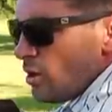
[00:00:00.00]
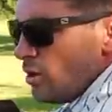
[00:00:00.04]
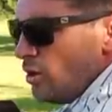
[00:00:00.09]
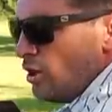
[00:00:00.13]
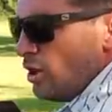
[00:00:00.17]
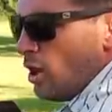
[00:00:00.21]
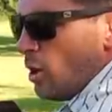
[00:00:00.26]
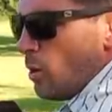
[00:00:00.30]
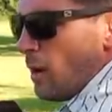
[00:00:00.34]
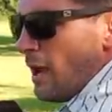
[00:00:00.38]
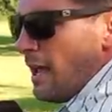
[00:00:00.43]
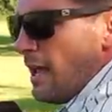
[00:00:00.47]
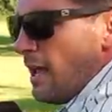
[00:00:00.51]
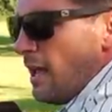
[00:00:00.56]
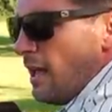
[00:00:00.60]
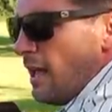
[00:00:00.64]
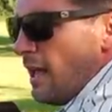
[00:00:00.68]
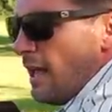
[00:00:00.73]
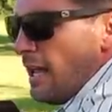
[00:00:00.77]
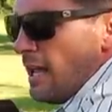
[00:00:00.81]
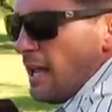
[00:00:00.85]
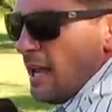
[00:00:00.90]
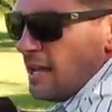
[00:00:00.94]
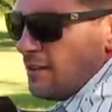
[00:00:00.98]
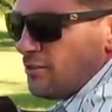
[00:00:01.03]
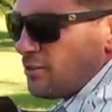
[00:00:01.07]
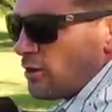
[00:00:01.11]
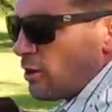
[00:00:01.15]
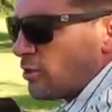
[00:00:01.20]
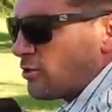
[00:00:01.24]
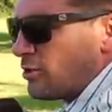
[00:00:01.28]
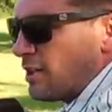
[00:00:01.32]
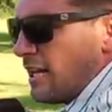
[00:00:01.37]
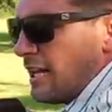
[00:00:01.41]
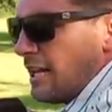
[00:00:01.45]
You know,
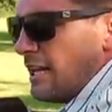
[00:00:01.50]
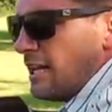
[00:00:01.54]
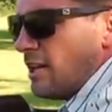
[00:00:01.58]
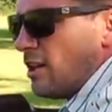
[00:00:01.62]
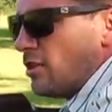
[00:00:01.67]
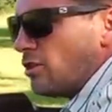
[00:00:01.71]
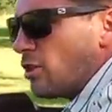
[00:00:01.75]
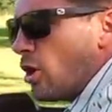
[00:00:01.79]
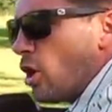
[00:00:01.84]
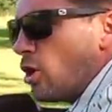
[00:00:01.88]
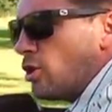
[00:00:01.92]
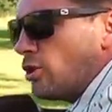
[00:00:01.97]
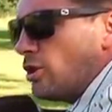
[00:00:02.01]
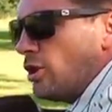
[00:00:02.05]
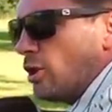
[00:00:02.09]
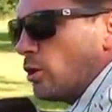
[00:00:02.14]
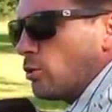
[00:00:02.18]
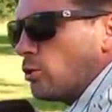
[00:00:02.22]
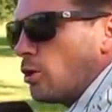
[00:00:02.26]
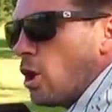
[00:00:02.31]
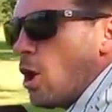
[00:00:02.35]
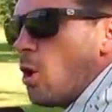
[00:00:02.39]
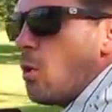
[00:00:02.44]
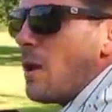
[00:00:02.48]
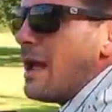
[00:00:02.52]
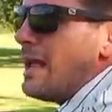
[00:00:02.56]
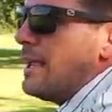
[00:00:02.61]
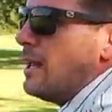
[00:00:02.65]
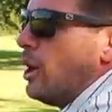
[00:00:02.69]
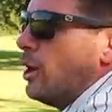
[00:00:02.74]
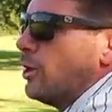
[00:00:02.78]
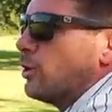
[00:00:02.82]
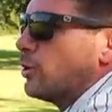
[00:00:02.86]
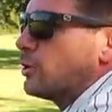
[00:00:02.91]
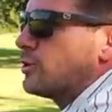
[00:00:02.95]
813, you know, low
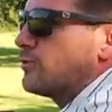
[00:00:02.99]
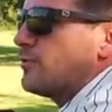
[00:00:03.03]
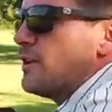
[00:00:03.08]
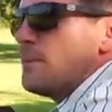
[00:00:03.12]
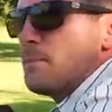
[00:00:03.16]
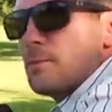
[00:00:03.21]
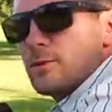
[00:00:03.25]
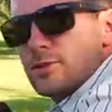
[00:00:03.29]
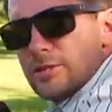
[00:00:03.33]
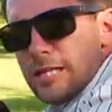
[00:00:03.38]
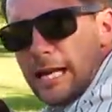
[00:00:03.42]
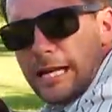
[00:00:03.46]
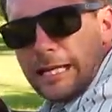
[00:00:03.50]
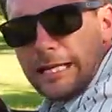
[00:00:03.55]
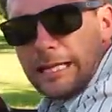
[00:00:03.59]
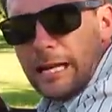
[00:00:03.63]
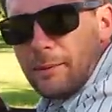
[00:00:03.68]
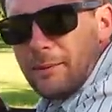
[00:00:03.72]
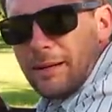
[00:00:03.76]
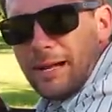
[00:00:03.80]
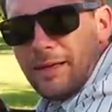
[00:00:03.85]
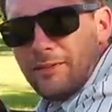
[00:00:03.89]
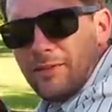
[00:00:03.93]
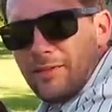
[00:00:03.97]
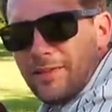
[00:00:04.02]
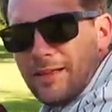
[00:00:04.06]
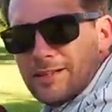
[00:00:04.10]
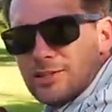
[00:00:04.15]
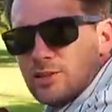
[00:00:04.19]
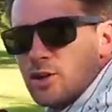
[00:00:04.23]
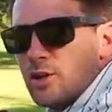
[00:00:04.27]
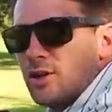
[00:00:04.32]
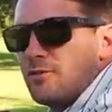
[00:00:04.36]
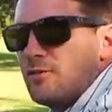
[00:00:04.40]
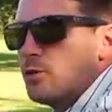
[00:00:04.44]
800s feet per second. I mean, I think that's good.